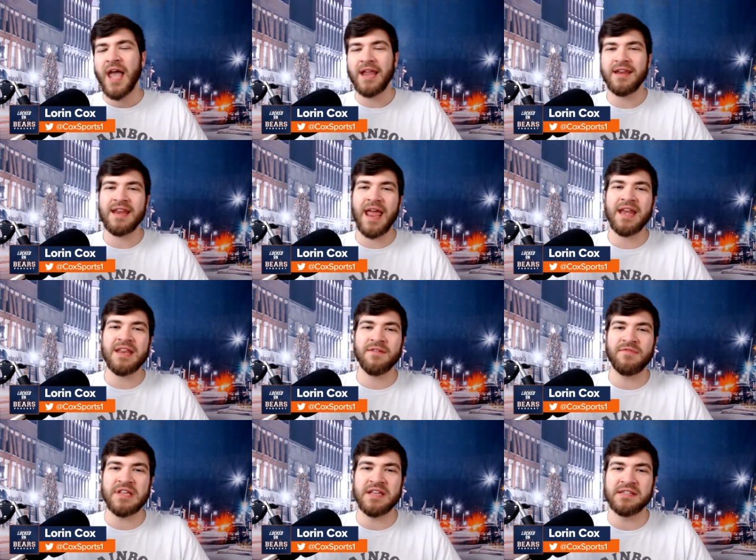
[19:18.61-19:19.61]
And in any
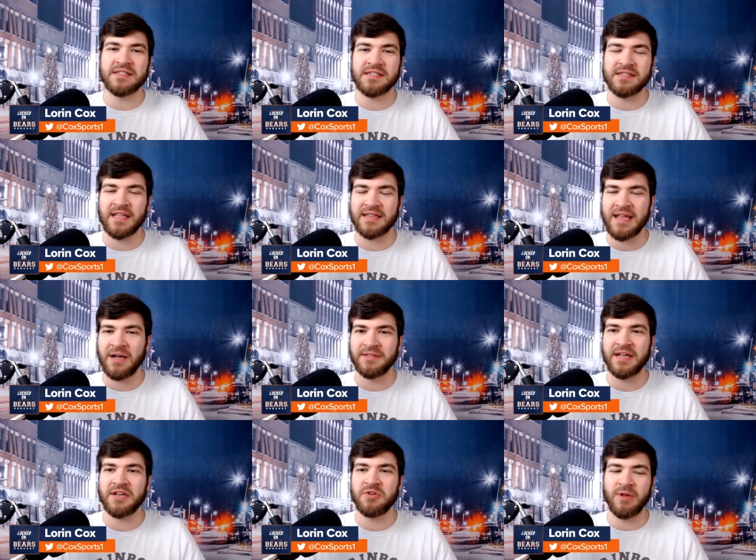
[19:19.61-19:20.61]
of these that they held
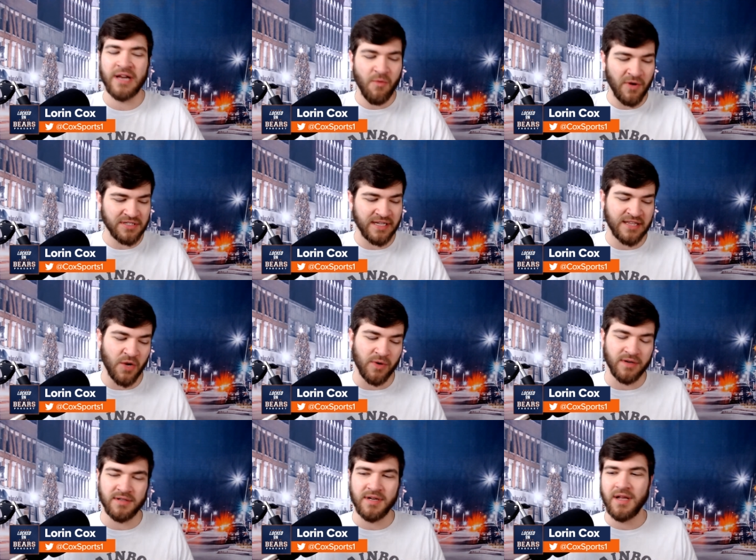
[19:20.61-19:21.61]
on to too long, it wasn't like there
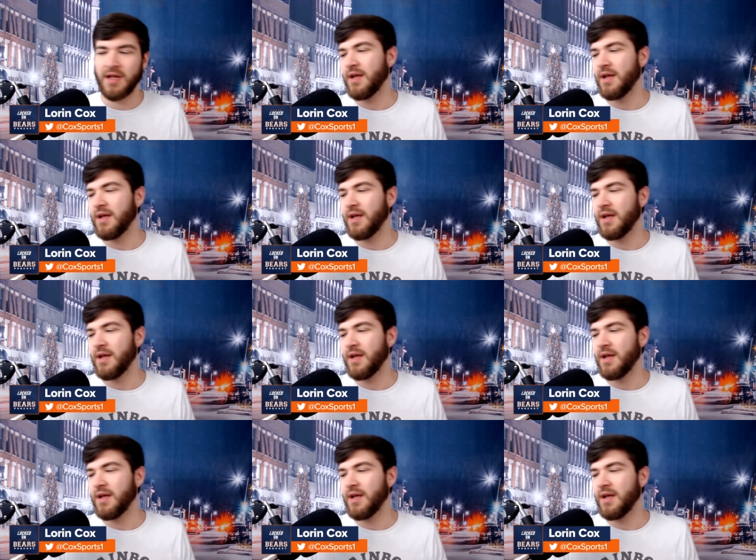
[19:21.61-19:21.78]
were,